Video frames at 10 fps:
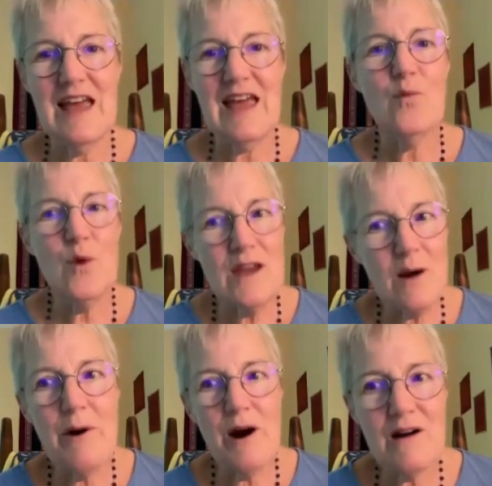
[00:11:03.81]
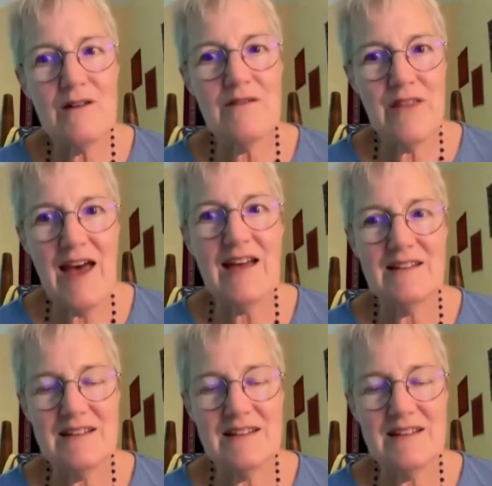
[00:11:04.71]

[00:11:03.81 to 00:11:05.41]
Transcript: we are part of that.